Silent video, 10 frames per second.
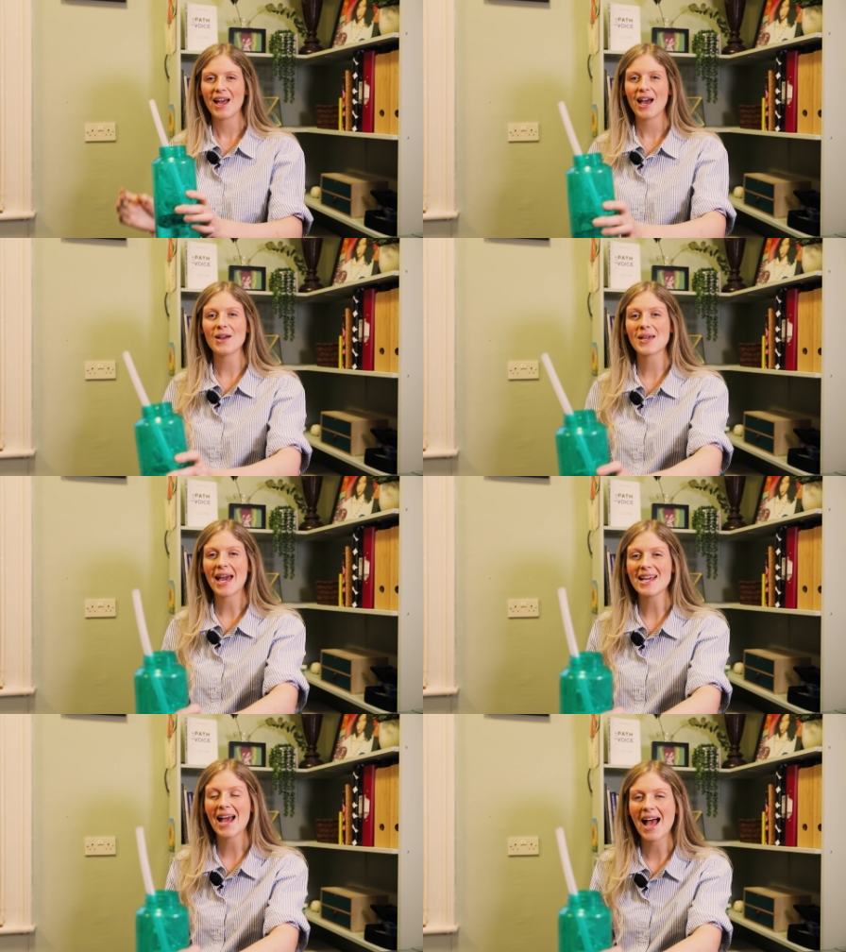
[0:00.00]

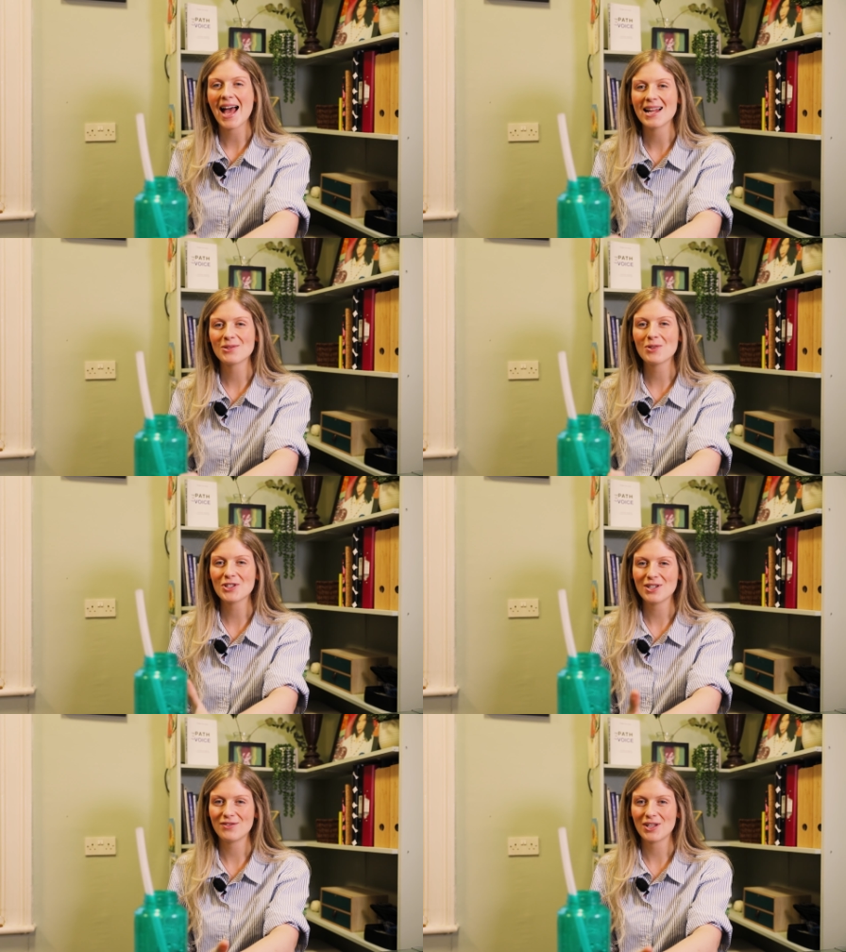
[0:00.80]
Okay, and
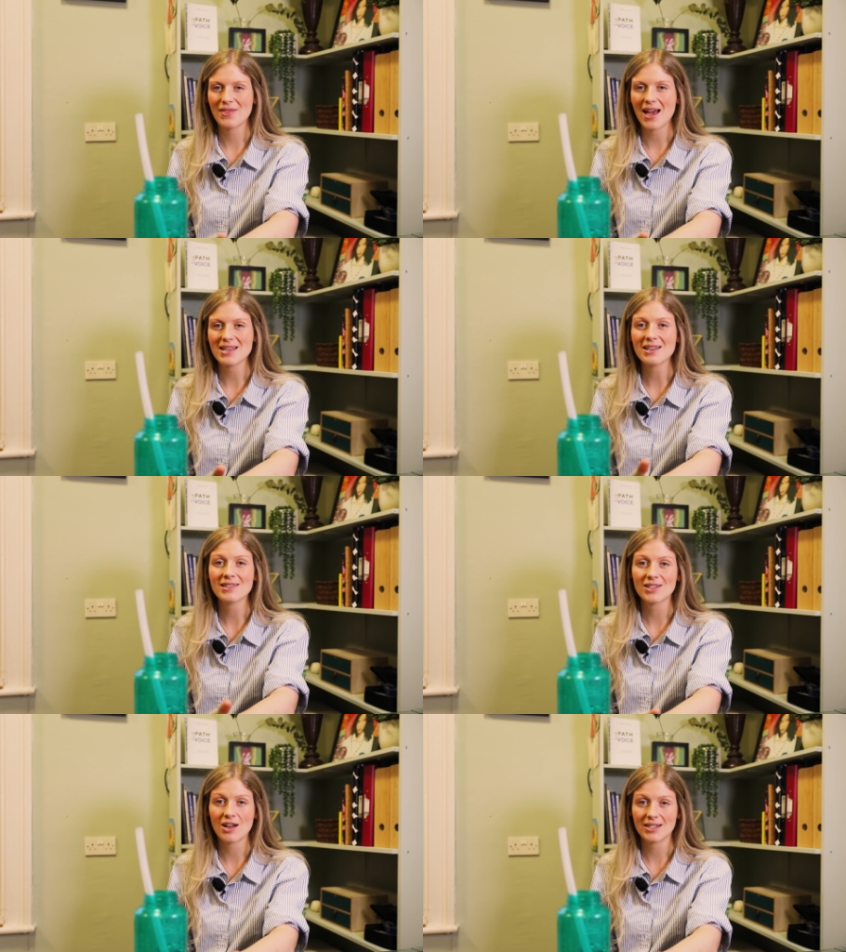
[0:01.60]
once you've done that, you
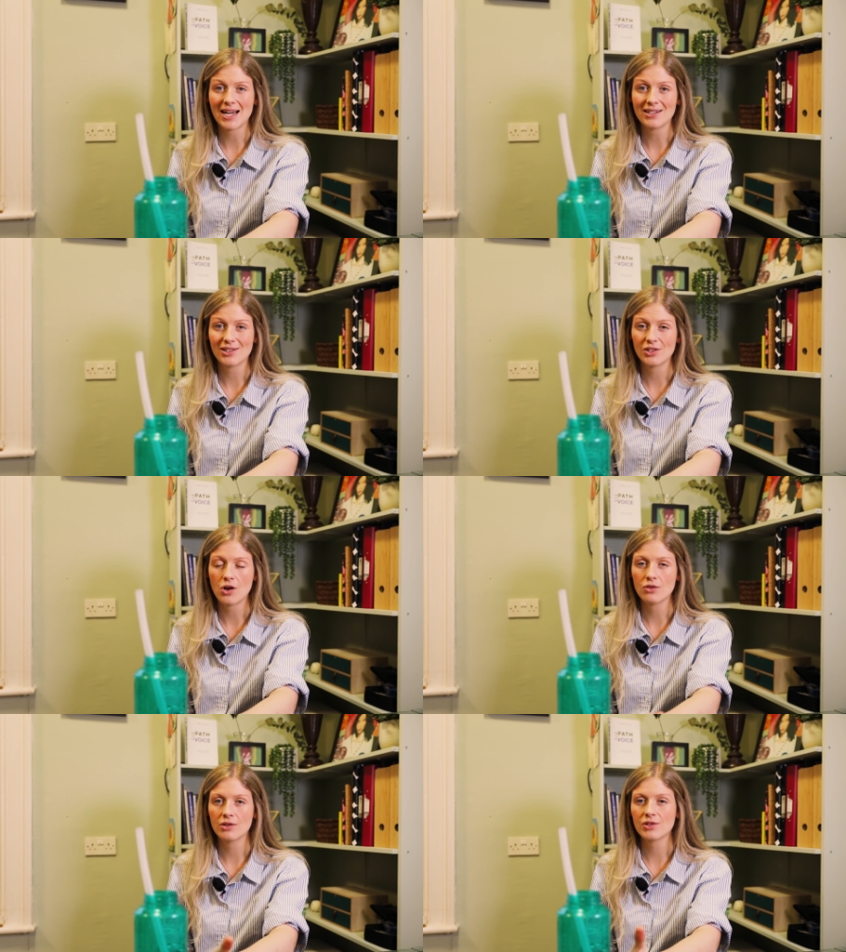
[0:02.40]
can start to add a
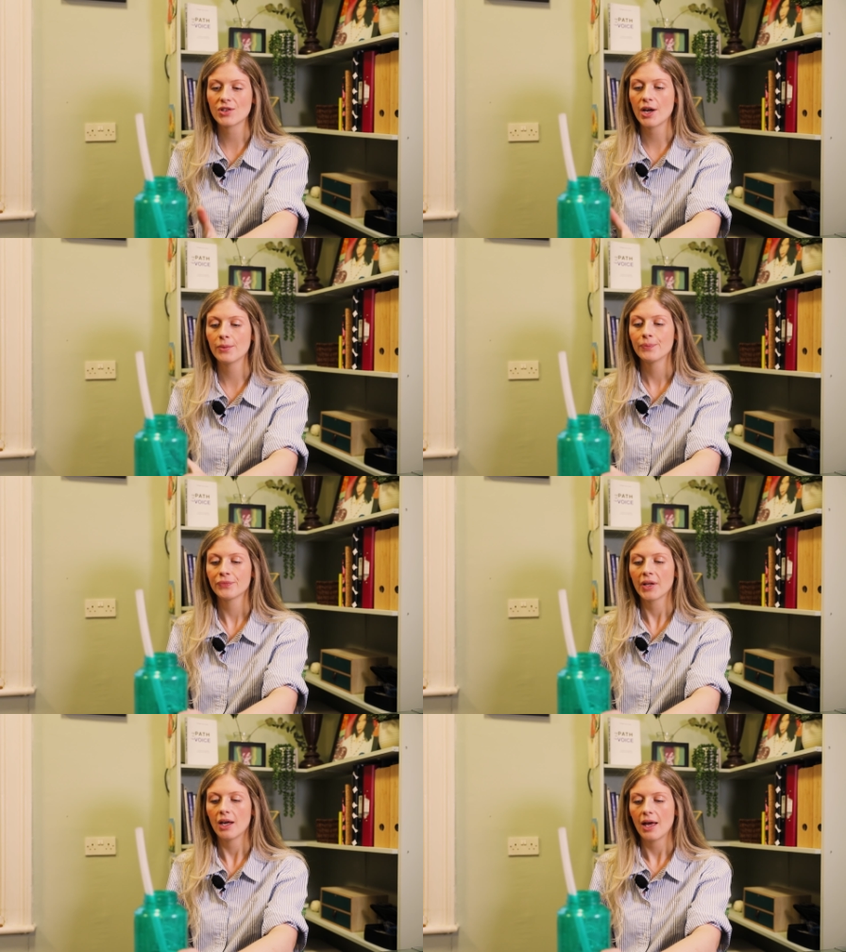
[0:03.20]
song. So
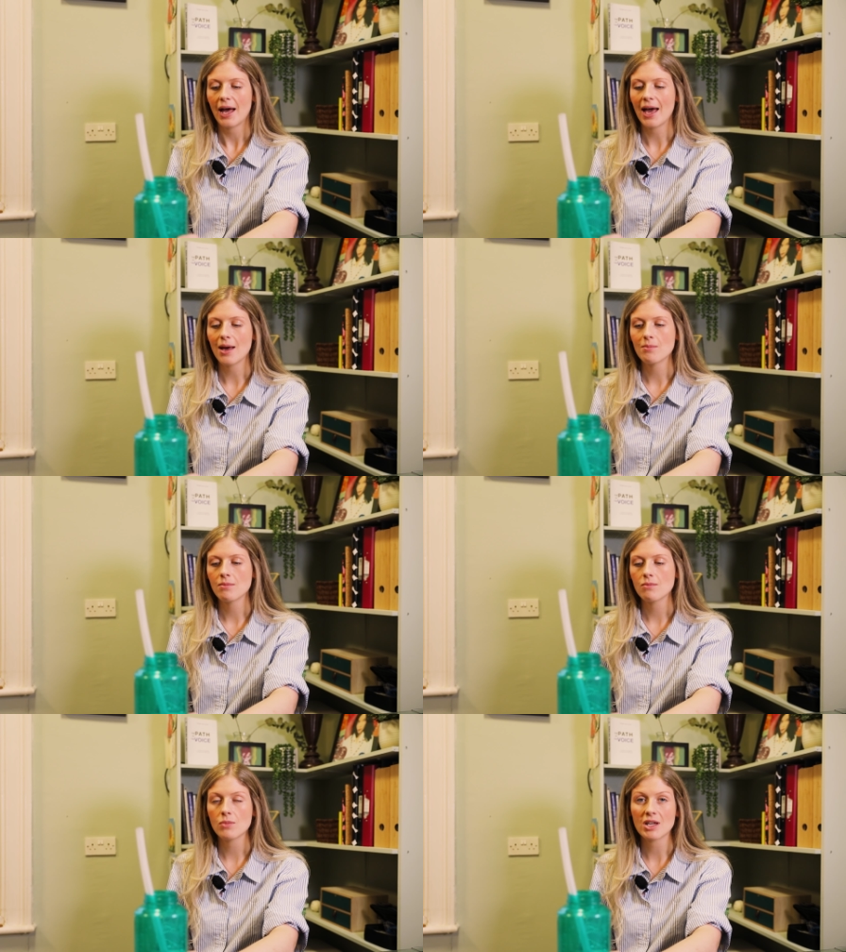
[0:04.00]

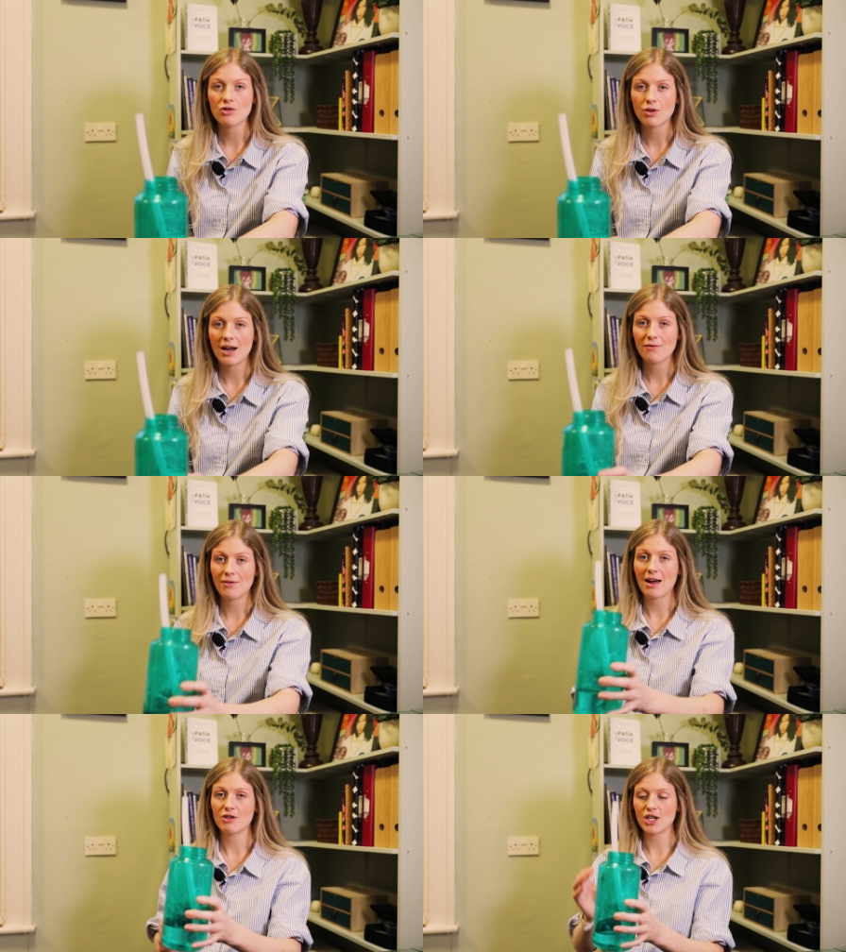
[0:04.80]
we can try
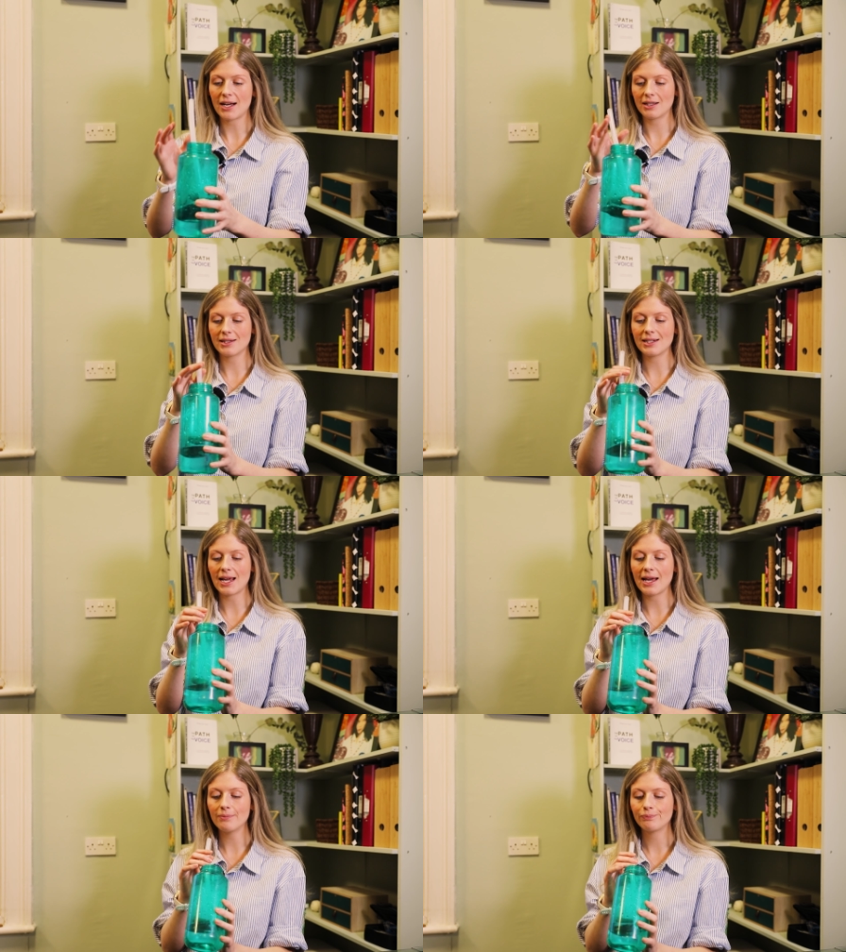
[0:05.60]
Frere Jacques
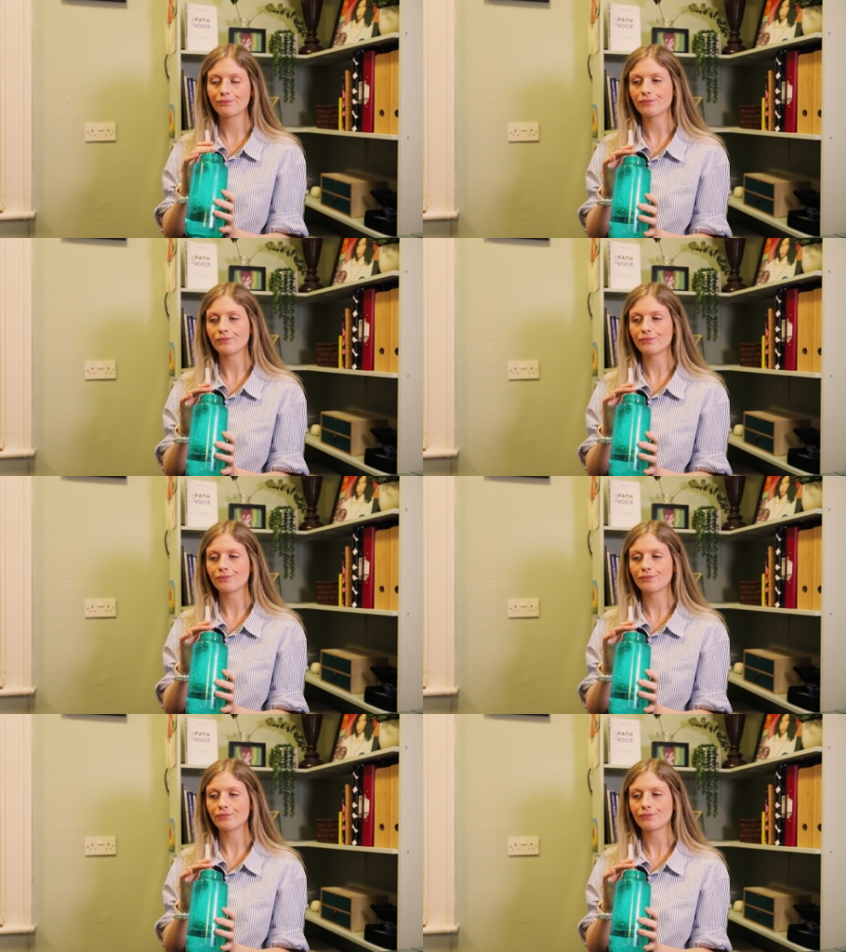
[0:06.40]
today.